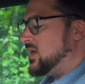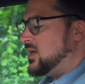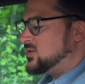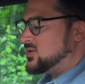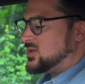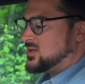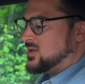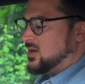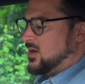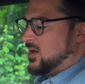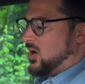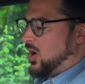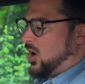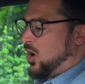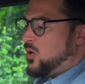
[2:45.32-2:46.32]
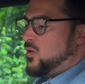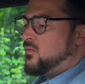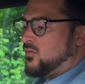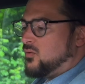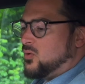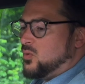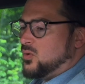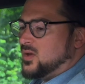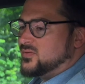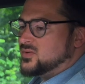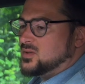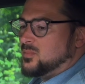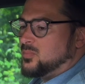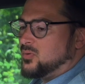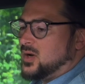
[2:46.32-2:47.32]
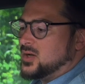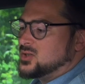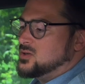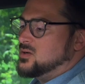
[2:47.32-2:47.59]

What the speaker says: and just overall gives an impression